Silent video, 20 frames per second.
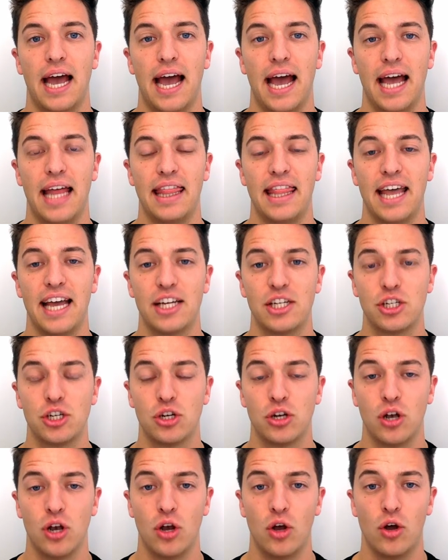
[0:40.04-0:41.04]
and that
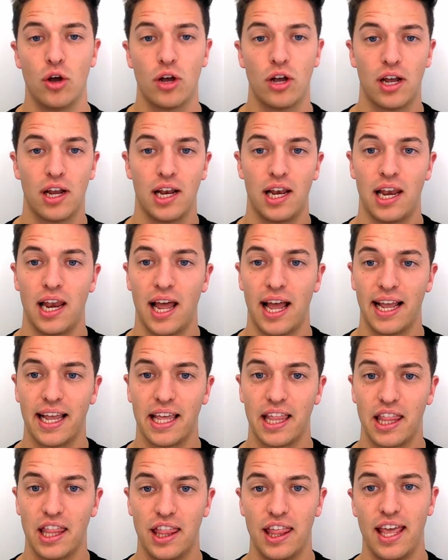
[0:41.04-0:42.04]
should look
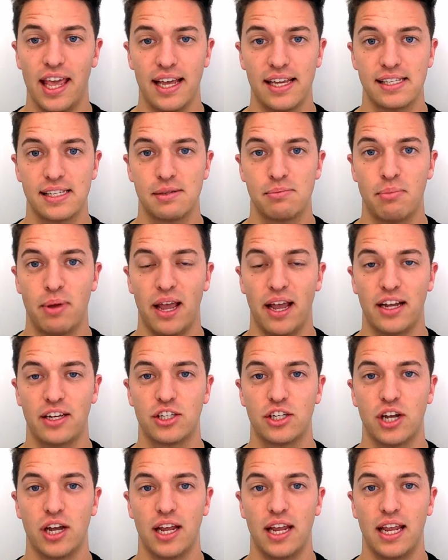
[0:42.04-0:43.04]
like this
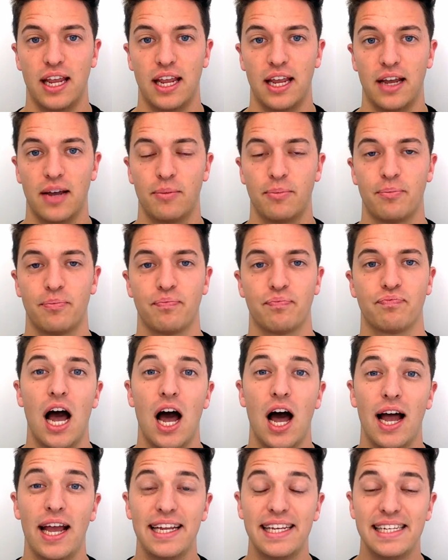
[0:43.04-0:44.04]
picture here.
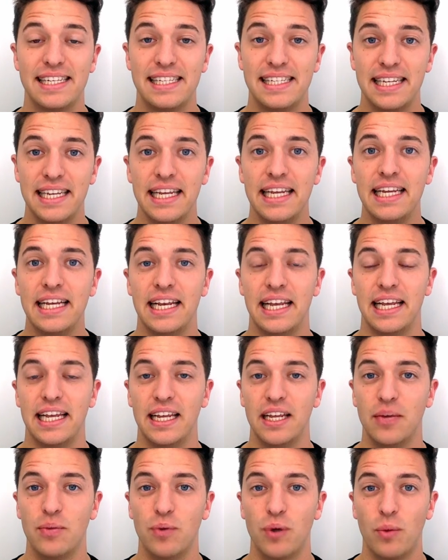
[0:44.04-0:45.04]

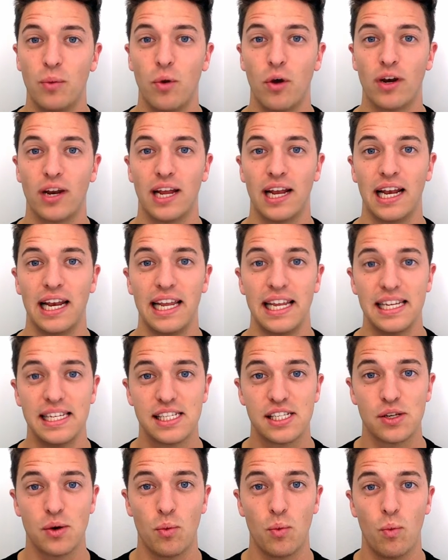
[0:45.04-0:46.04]
Ideally, we want at
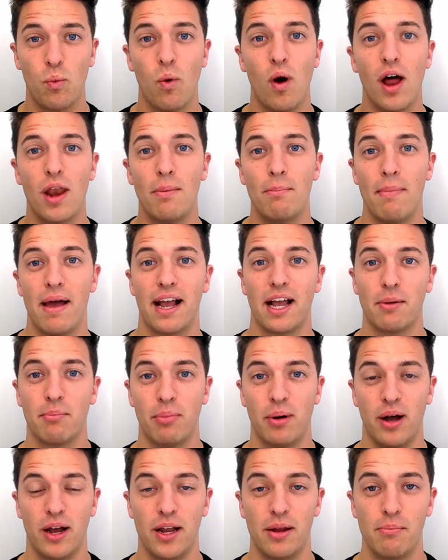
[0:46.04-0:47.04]
least 1
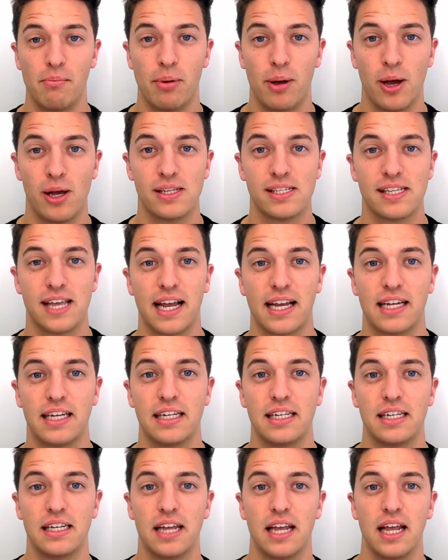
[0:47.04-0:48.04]
megabyte per
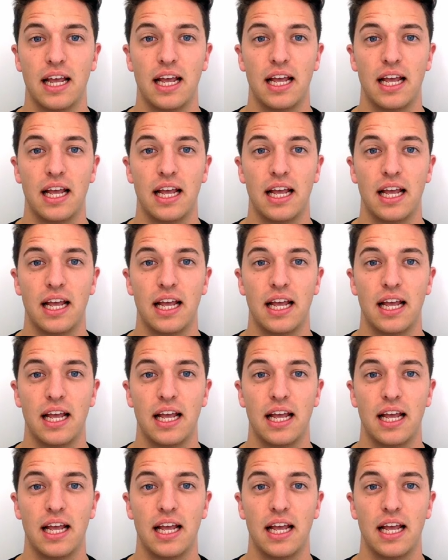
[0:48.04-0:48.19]
second.